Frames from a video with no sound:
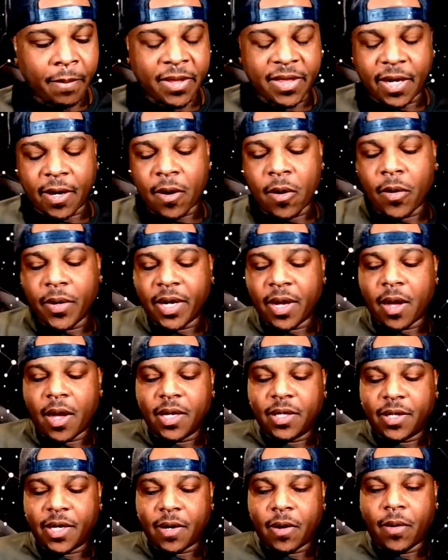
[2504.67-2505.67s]
But they're holding
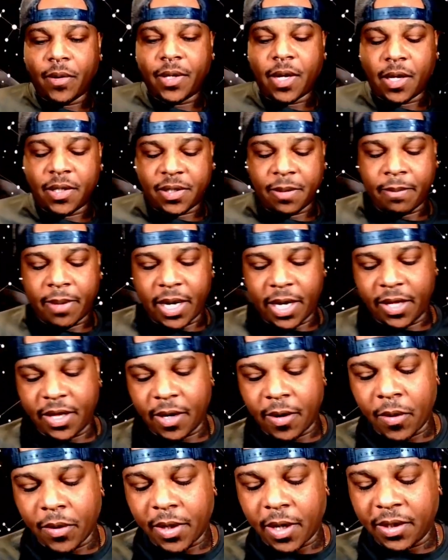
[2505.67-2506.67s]
on. They're holding on to money.
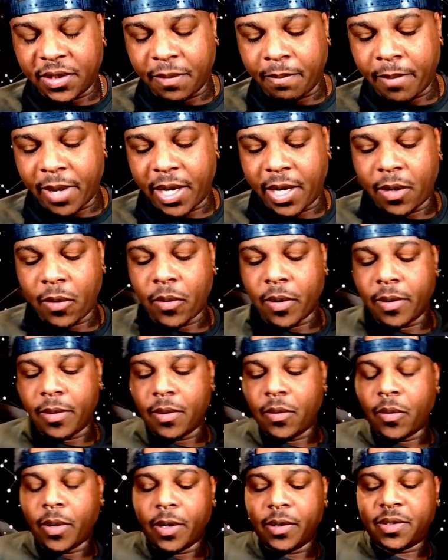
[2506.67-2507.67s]
They're holding on to money,
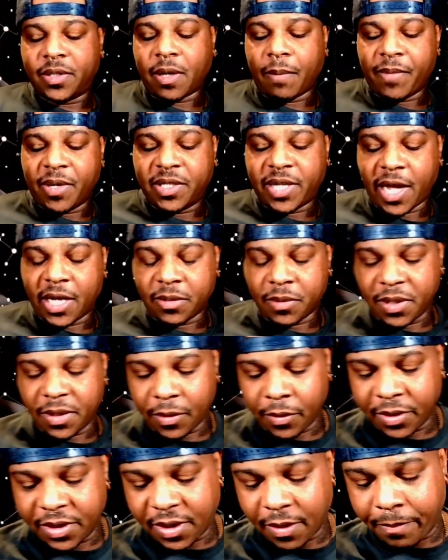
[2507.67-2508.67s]
or something
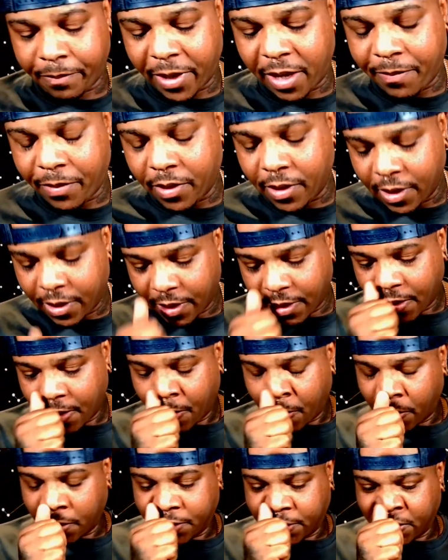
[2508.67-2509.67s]
tangible, or people,
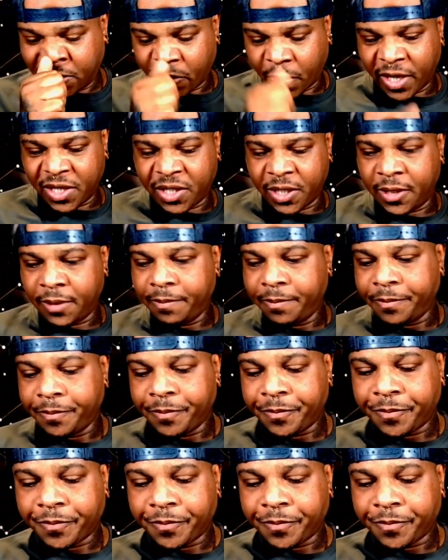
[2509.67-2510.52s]
or a situation.